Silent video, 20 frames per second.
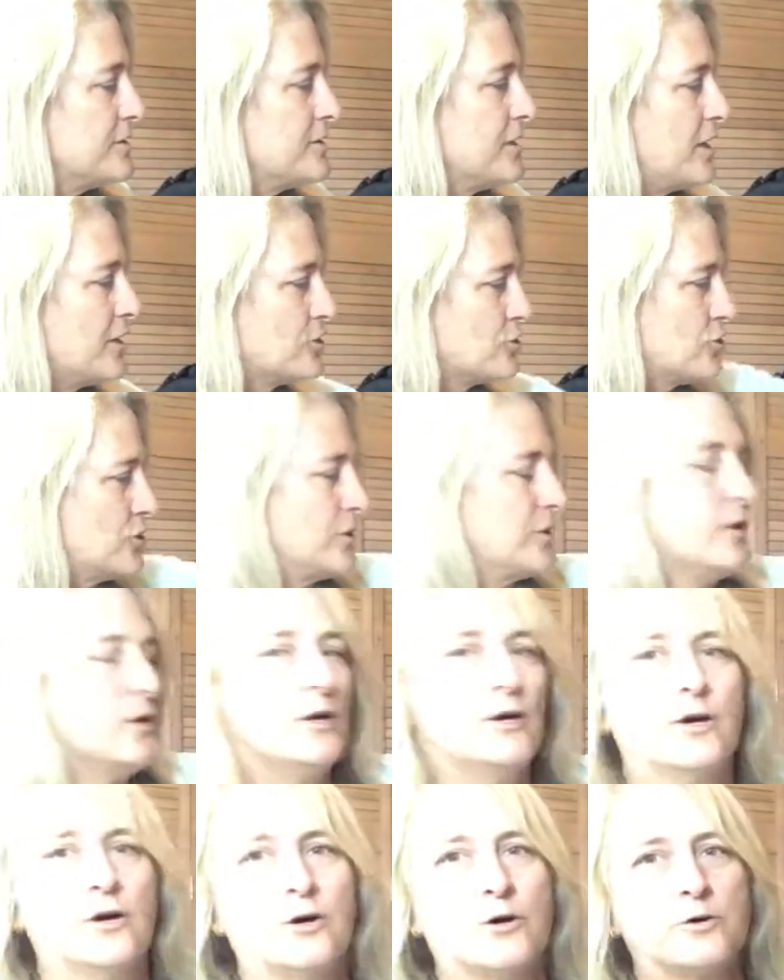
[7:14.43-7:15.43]
section
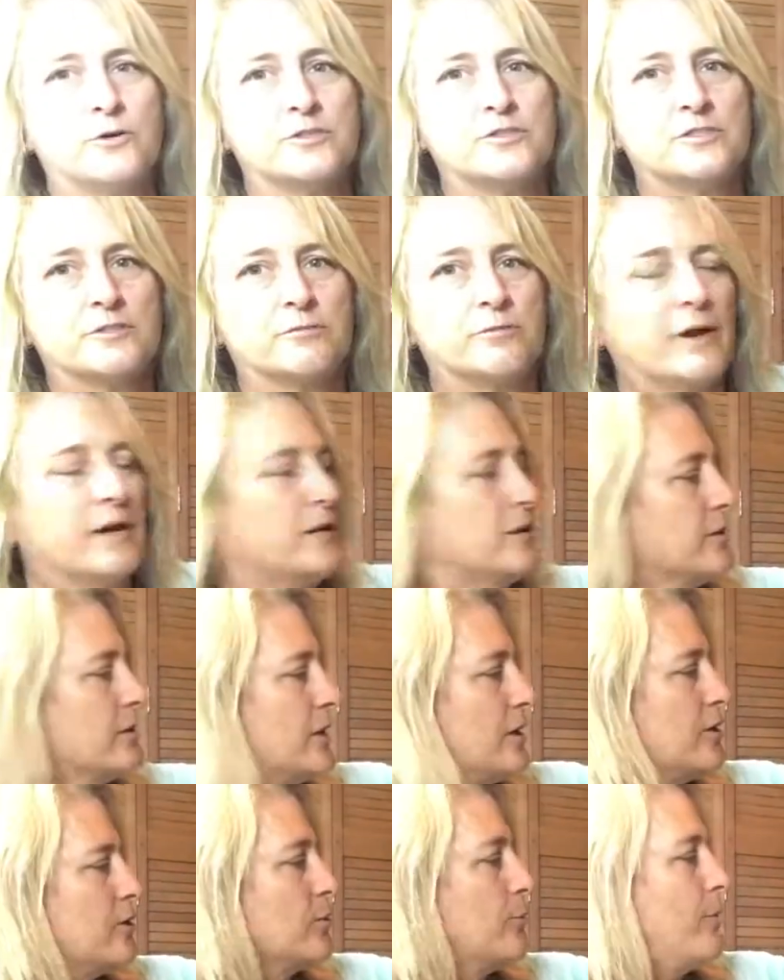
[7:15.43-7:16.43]
holds a
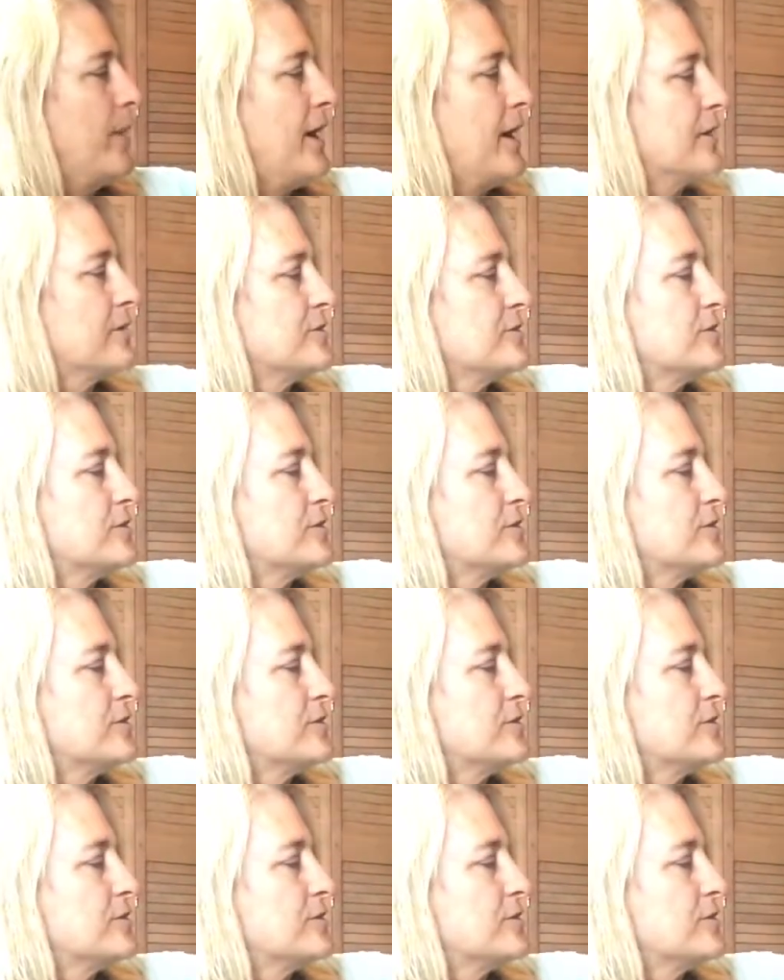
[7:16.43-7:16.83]
regulator bag,